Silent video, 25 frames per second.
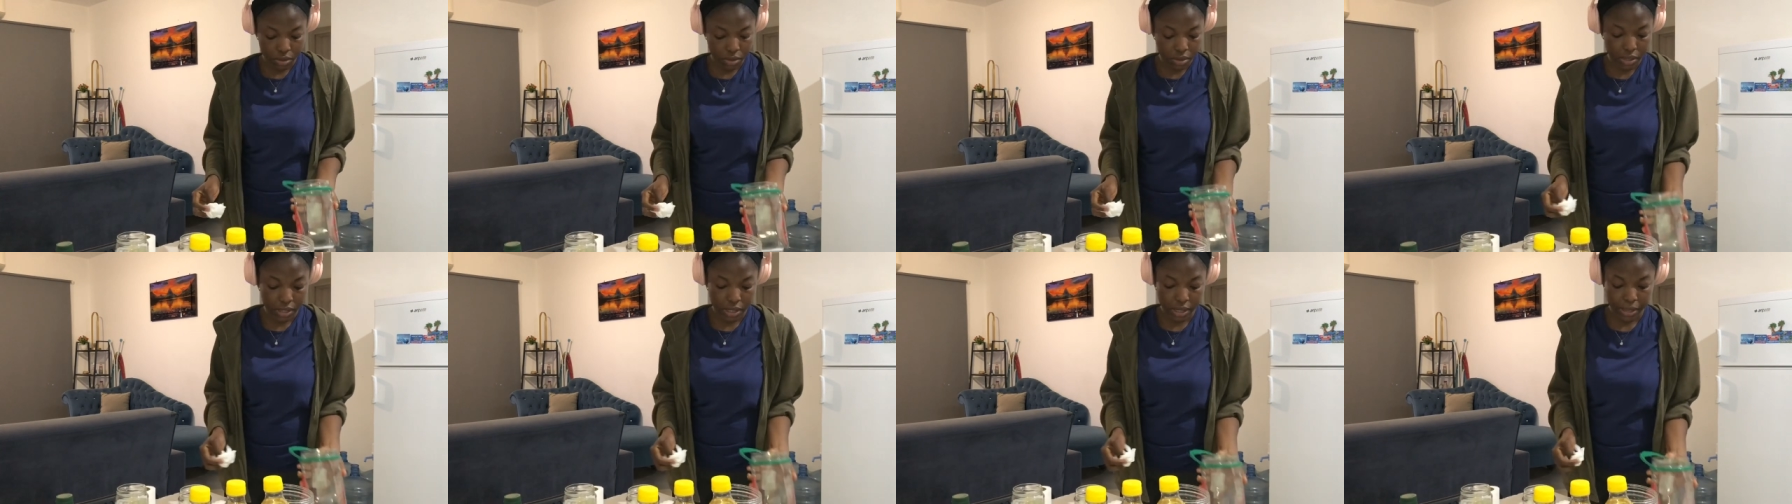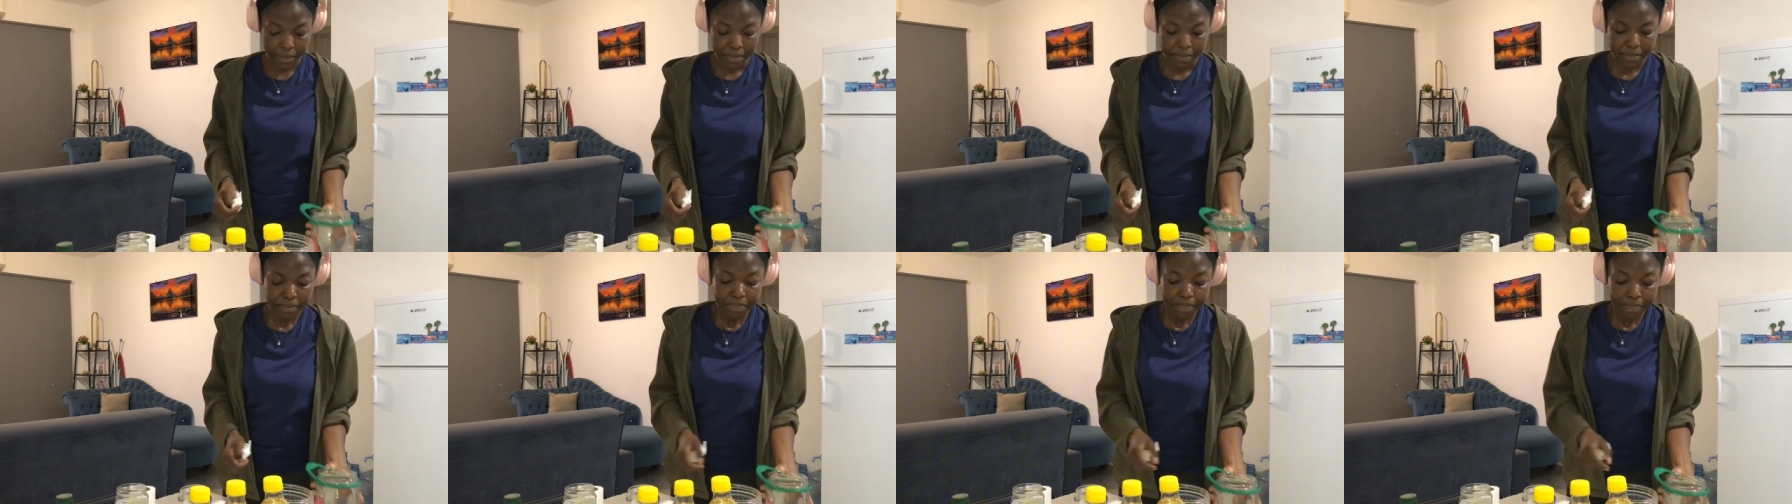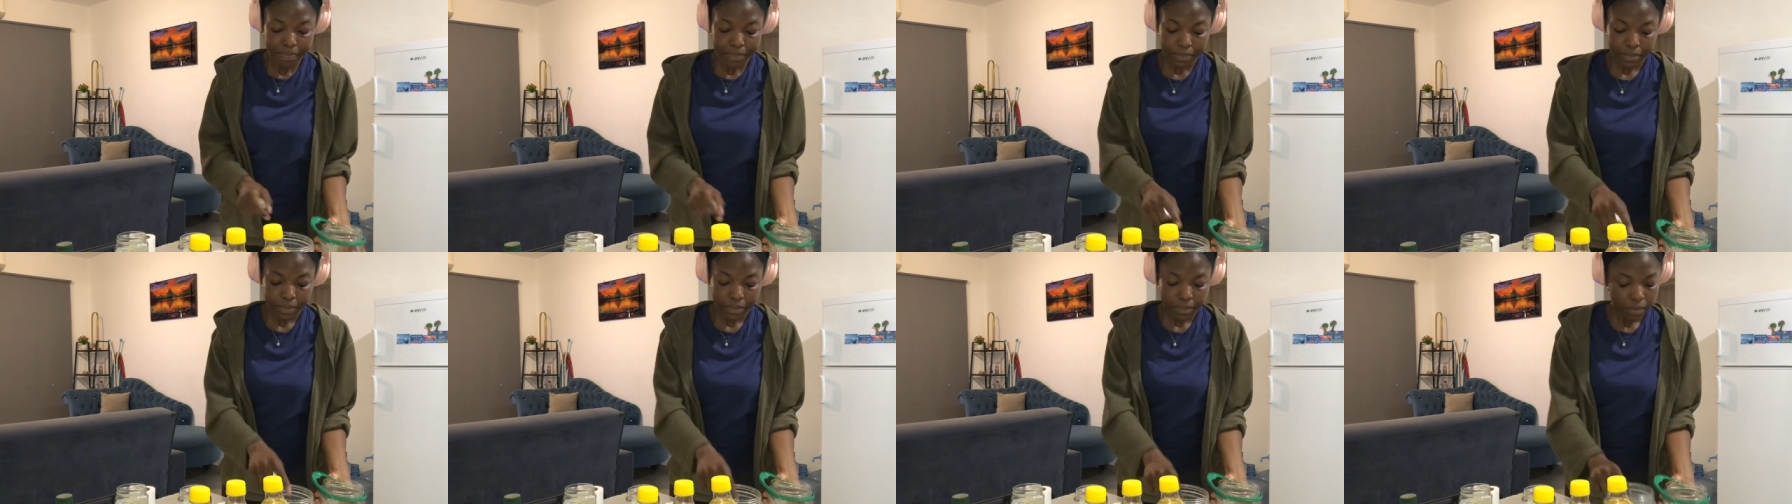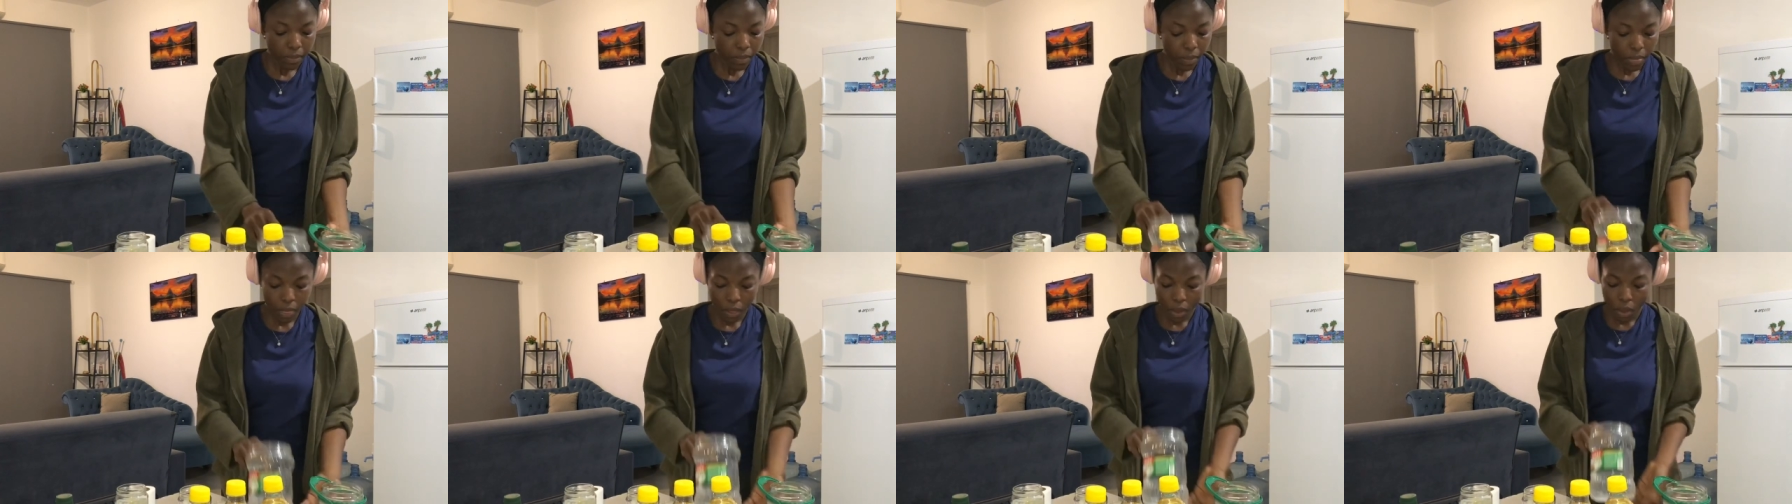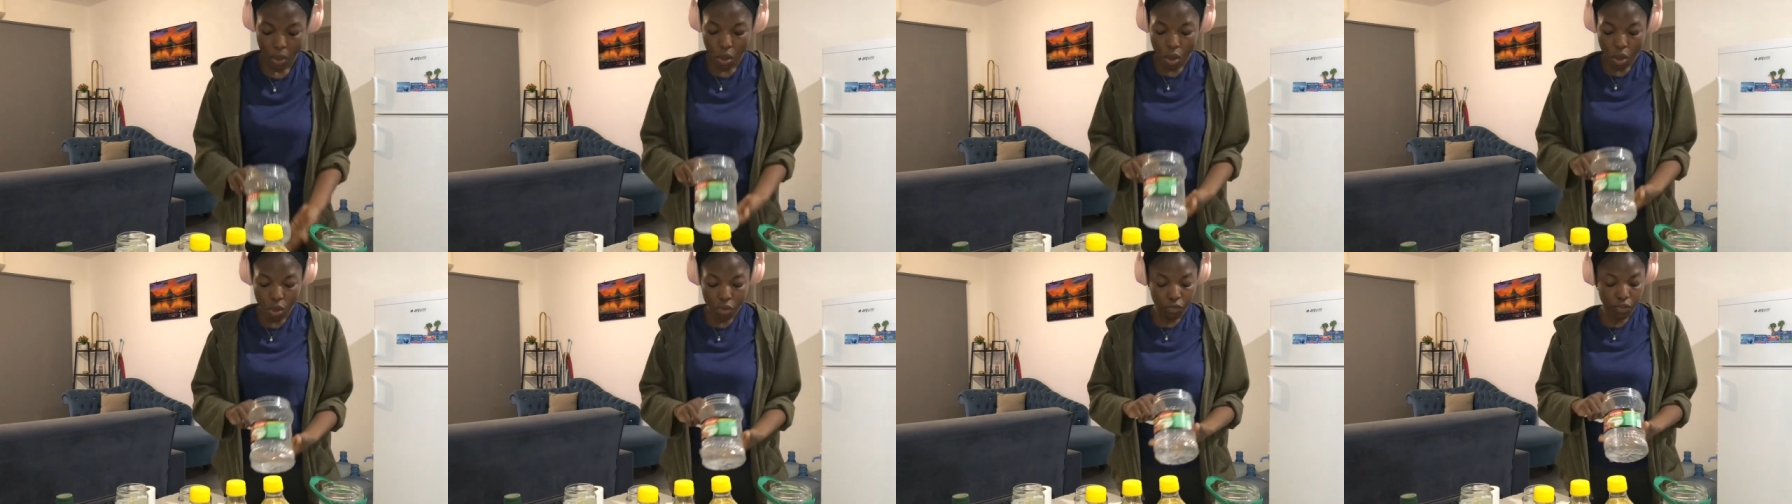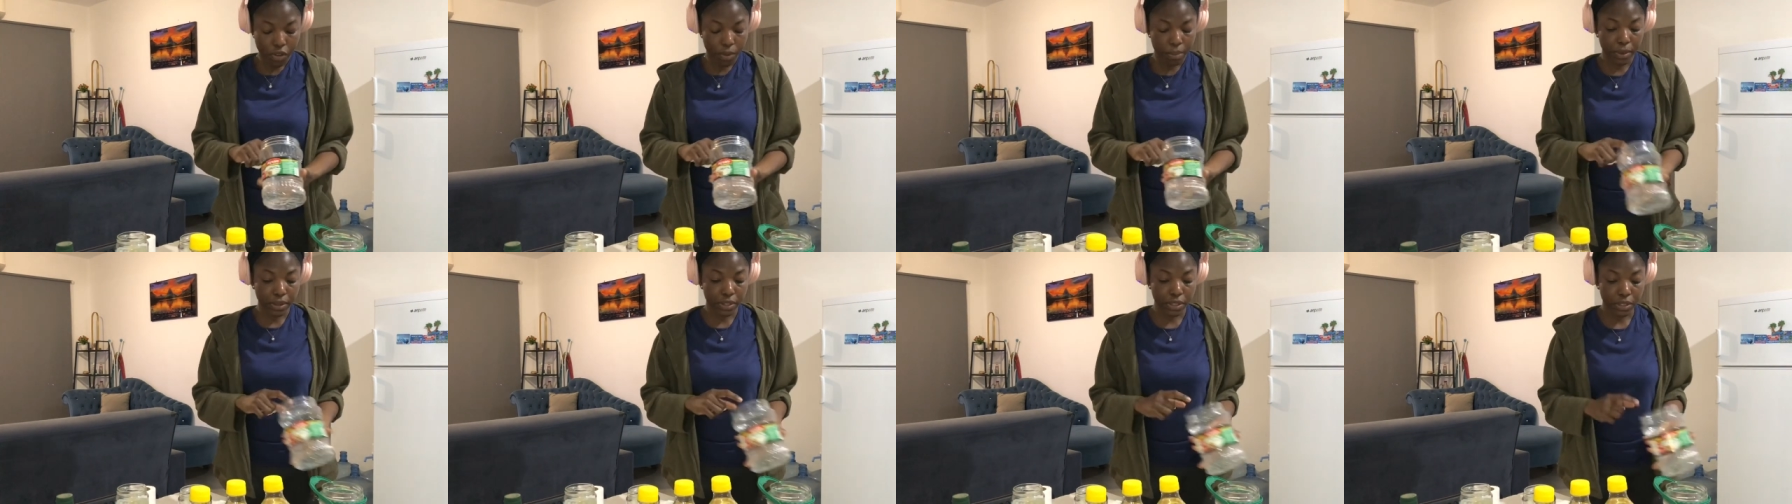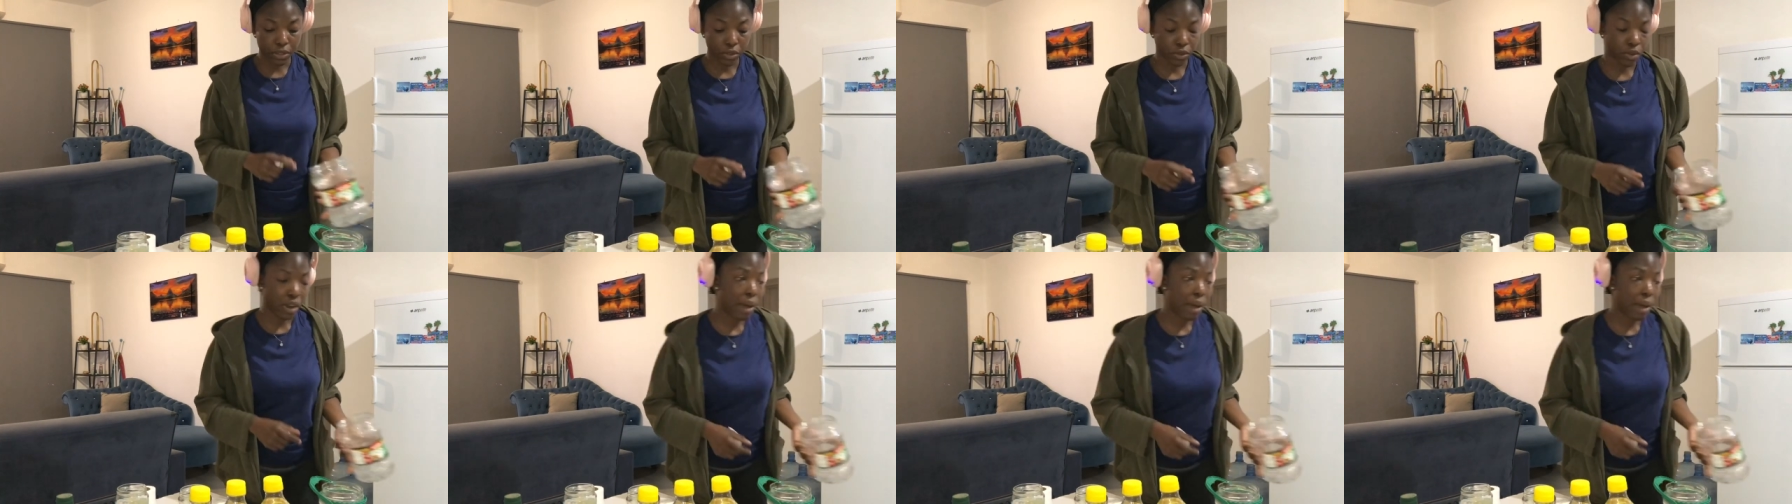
today, all for body gel.